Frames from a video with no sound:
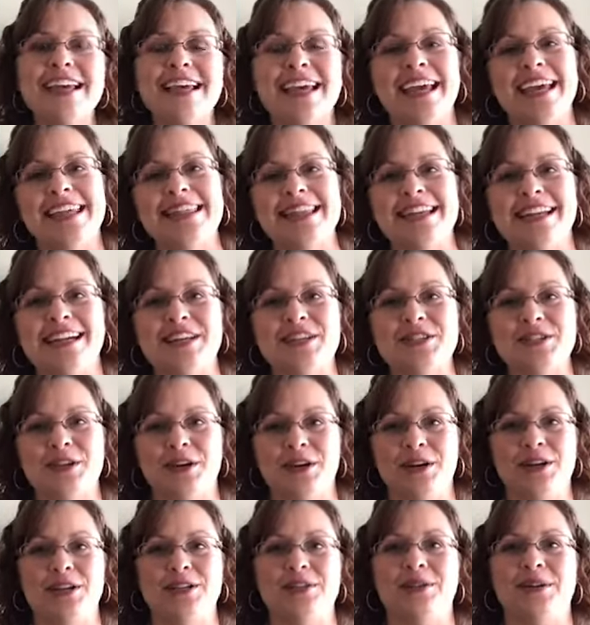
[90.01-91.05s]
And then I
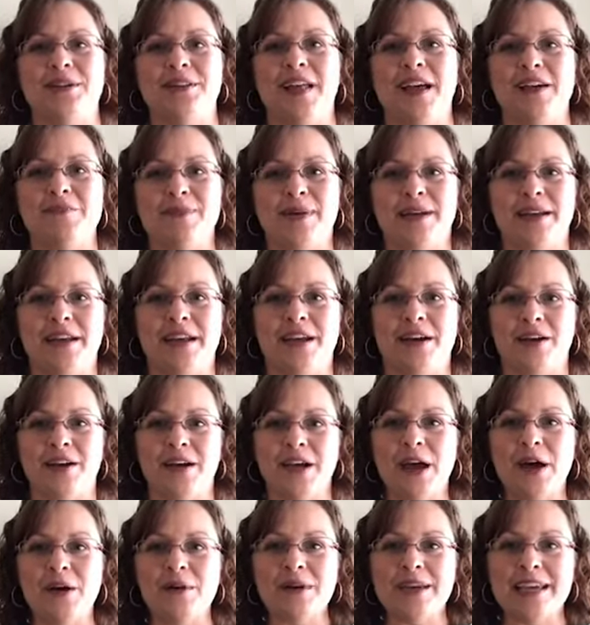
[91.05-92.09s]
started doing live band
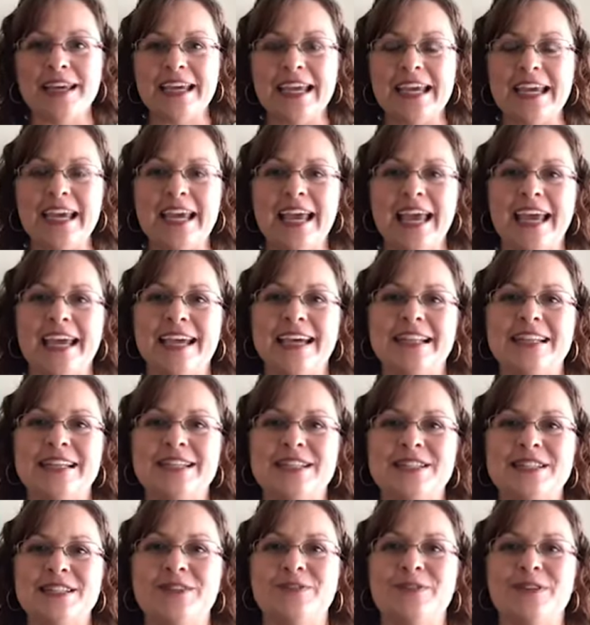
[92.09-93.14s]
karaoke
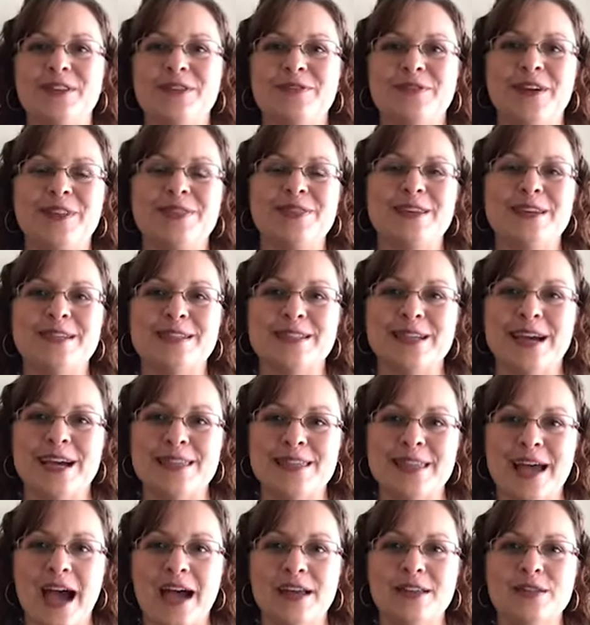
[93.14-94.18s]
and different fun things
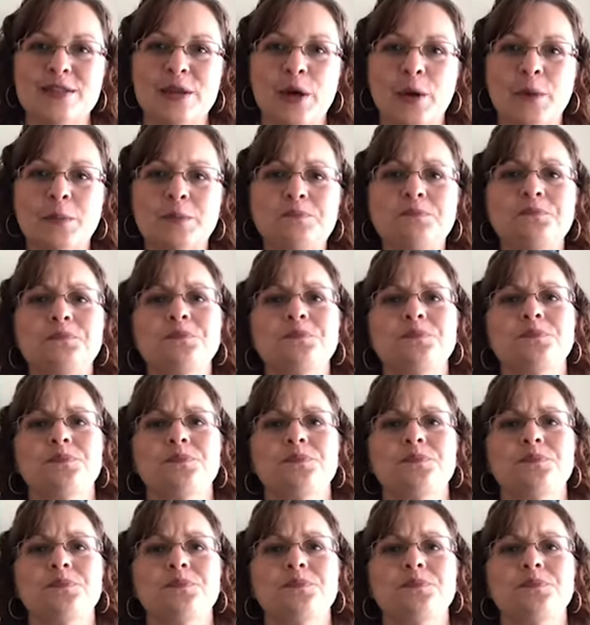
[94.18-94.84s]
like that. So